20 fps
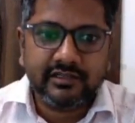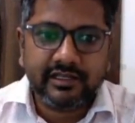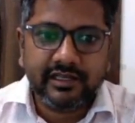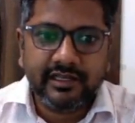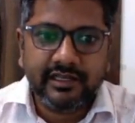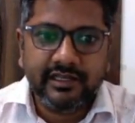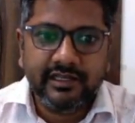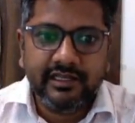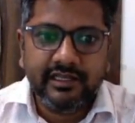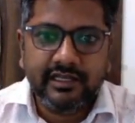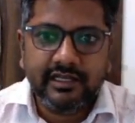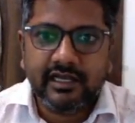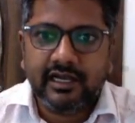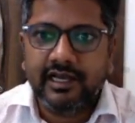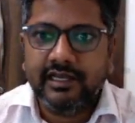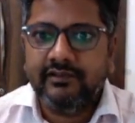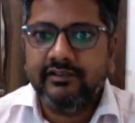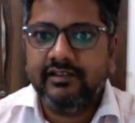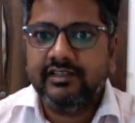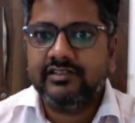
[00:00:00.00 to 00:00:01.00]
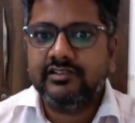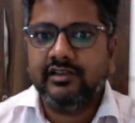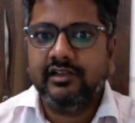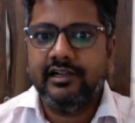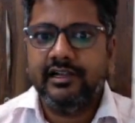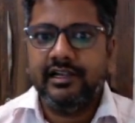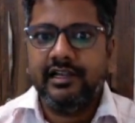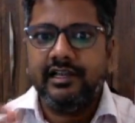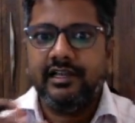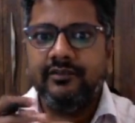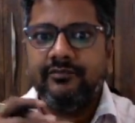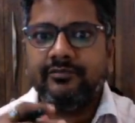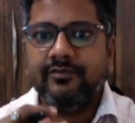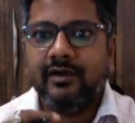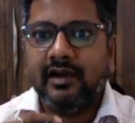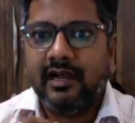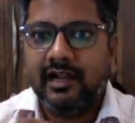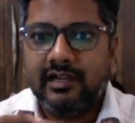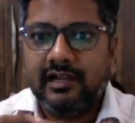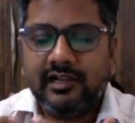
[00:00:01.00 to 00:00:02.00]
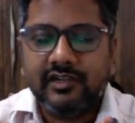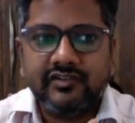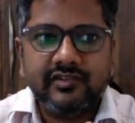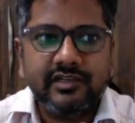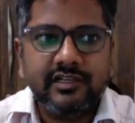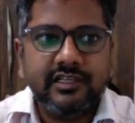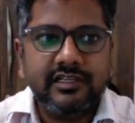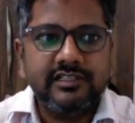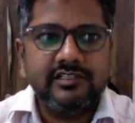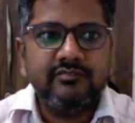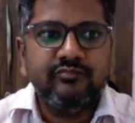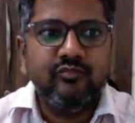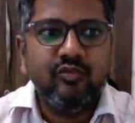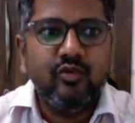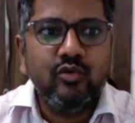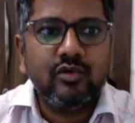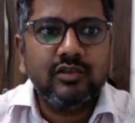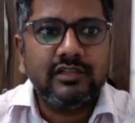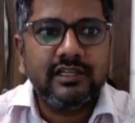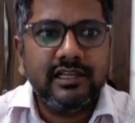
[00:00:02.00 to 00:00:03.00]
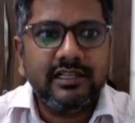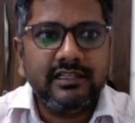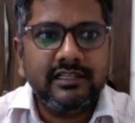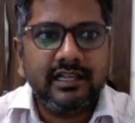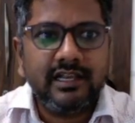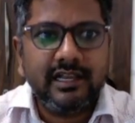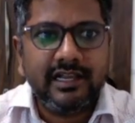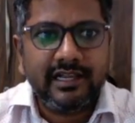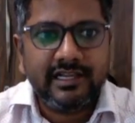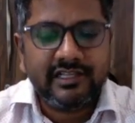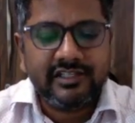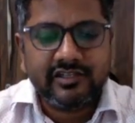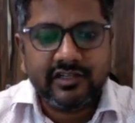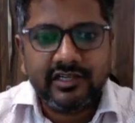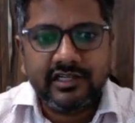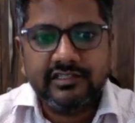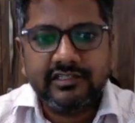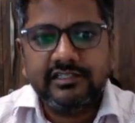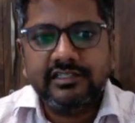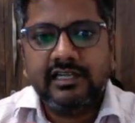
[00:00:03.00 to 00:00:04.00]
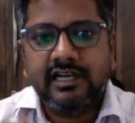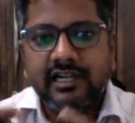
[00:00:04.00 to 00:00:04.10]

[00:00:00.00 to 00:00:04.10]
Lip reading: Any ionic solid, if hydration is more than the lattice energy,